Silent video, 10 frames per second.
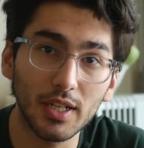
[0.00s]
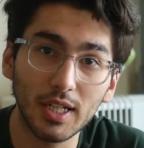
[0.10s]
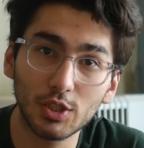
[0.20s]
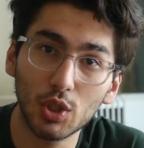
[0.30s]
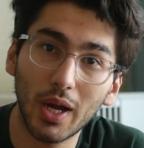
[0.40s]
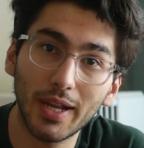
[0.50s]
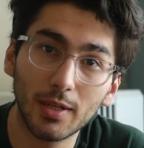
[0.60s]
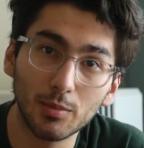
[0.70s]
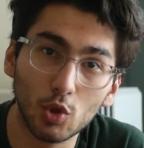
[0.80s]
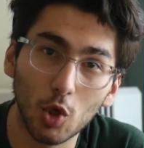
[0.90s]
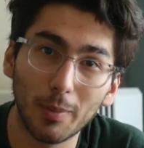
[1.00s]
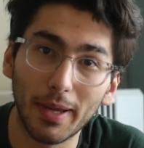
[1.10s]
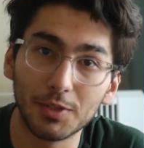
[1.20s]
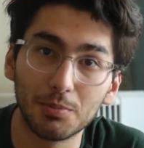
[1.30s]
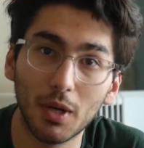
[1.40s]
and I try and absorb
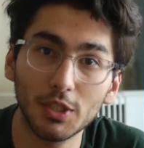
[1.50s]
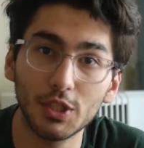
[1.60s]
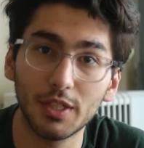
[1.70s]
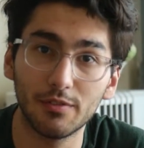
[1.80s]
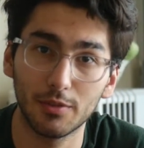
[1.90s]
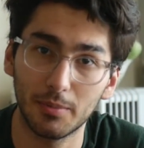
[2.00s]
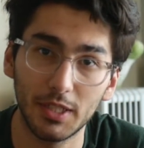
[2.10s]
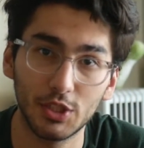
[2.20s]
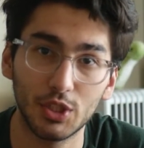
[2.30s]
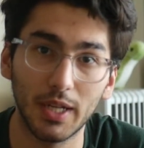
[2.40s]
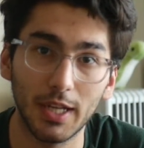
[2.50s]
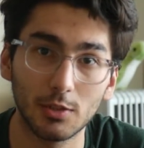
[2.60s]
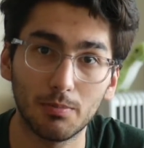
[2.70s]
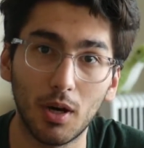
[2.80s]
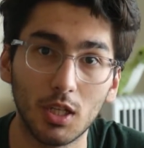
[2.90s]
as much information as
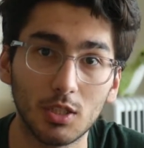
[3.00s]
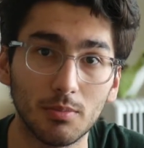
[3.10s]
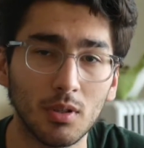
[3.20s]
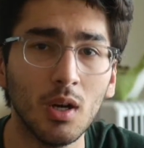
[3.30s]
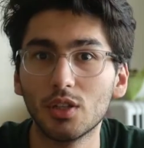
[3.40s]
possible.